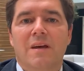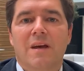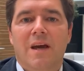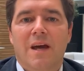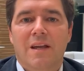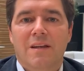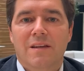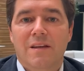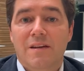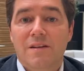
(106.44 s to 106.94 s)

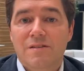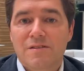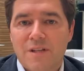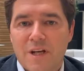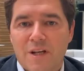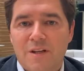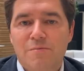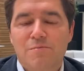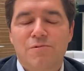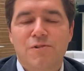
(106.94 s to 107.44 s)
And the
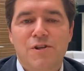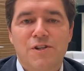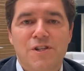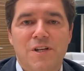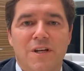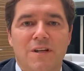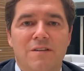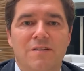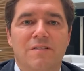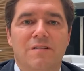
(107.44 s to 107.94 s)
second
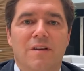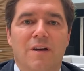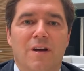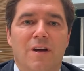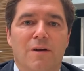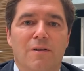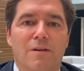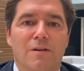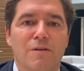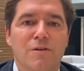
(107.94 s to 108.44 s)
project
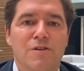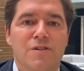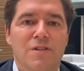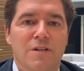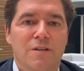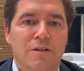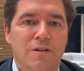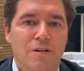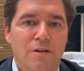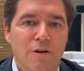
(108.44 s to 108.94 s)
looks
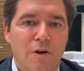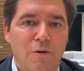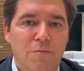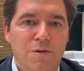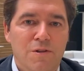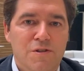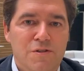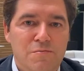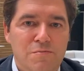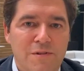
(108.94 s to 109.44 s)
at the
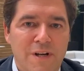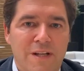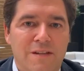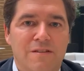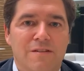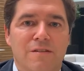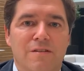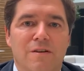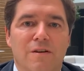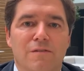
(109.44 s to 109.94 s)
global
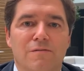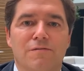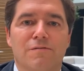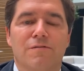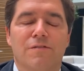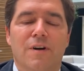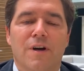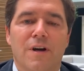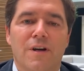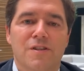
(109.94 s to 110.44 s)
spread
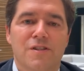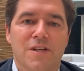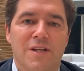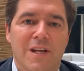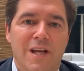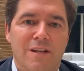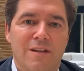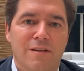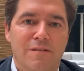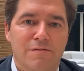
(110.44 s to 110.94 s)
of
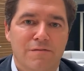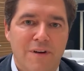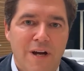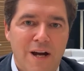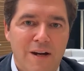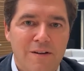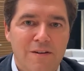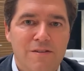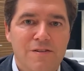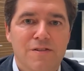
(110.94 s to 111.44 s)
genetic
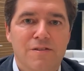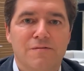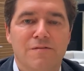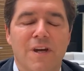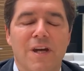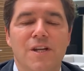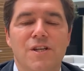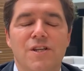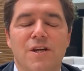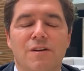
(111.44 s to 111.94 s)
variants of
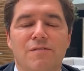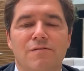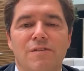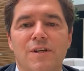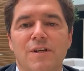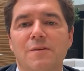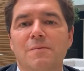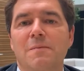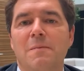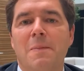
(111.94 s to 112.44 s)

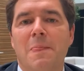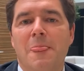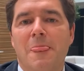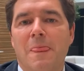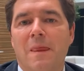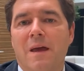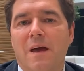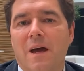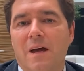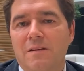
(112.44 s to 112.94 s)
HIV.
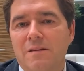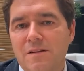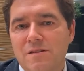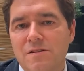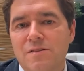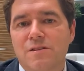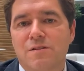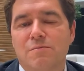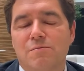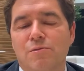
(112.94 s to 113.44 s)
And this
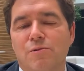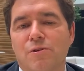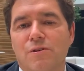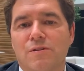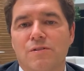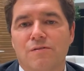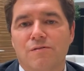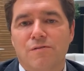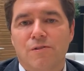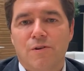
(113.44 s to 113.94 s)
is
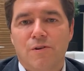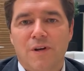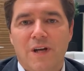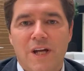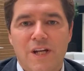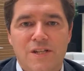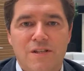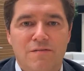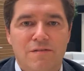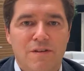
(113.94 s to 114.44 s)
important for
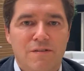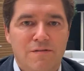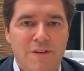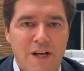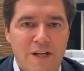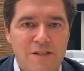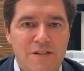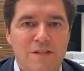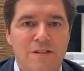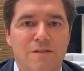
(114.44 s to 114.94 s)
HIV
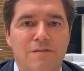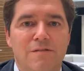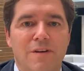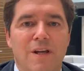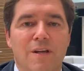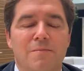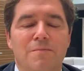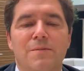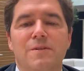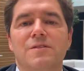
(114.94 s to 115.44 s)
vaccine
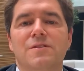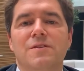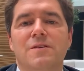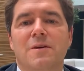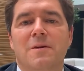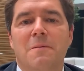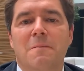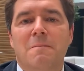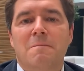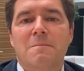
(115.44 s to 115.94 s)
development.
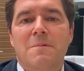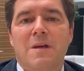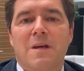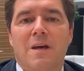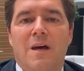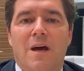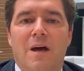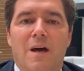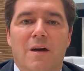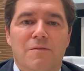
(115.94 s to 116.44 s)

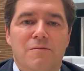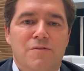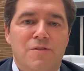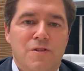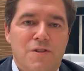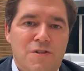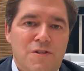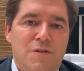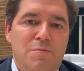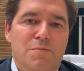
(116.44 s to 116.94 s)

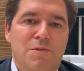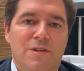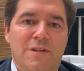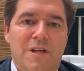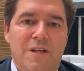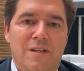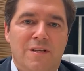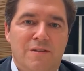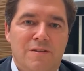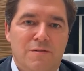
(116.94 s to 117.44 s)
Just to put
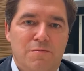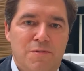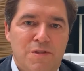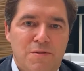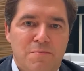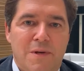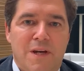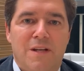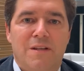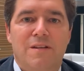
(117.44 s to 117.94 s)
that into
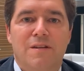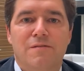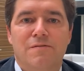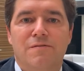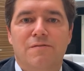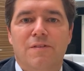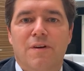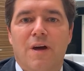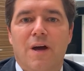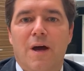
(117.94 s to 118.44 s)

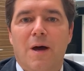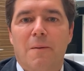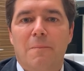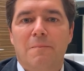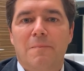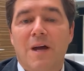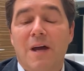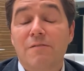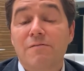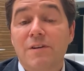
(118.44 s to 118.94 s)
perspective,
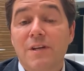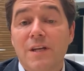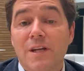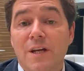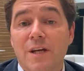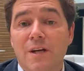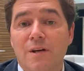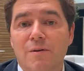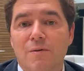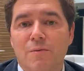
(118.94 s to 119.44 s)
every
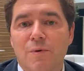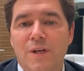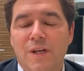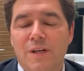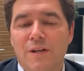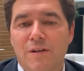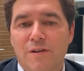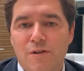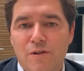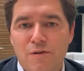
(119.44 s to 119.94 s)
year we
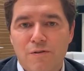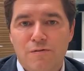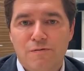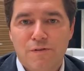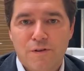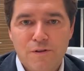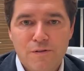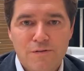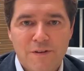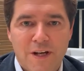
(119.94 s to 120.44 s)
need a new
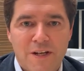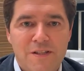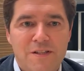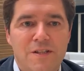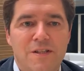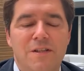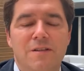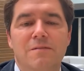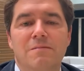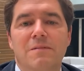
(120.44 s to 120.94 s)
flu
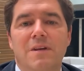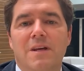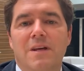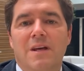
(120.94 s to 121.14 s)
vaccine.